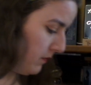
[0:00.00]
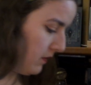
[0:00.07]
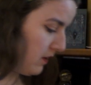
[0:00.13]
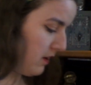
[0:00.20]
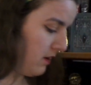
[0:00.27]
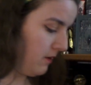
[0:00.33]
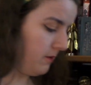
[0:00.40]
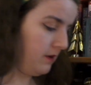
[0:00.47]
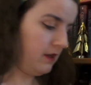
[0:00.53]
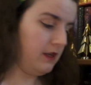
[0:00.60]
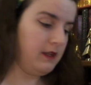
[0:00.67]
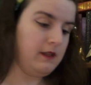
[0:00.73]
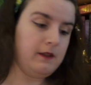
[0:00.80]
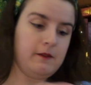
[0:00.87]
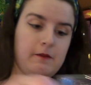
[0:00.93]
so
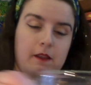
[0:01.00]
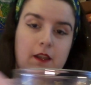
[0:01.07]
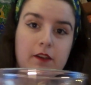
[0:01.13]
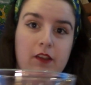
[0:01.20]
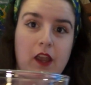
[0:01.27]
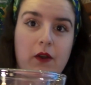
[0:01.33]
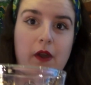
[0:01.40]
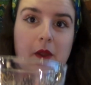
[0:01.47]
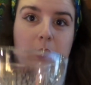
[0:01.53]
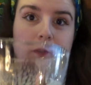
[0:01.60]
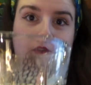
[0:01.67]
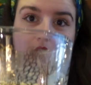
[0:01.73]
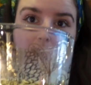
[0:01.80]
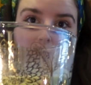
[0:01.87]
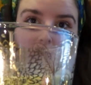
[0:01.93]
here's how I
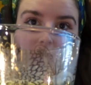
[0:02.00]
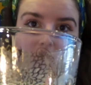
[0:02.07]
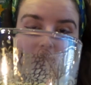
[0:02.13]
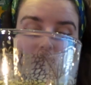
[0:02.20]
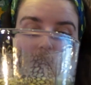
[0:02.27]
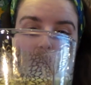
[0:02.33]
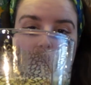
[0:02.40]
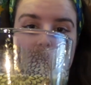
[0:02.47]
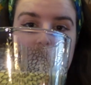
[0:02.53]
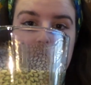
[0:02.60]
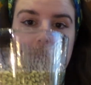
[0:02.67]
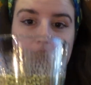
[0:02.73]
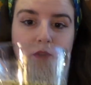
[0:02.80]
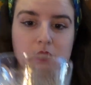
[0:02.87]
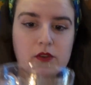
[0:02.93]
would normally take it with
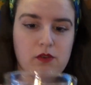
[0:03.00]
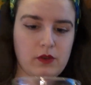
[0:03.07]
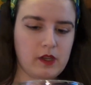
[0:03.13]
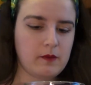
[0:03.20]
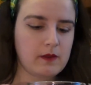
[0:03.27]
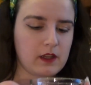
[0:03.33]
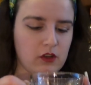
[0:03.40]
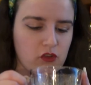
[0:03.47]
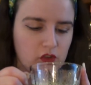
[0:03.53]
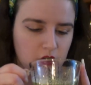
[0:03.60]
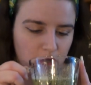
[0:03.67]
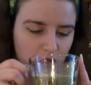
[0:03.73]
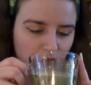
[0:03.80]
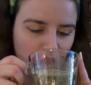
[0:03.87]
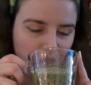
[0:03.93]
milk, cream, and
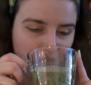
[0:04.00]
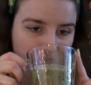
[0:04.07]
sugar.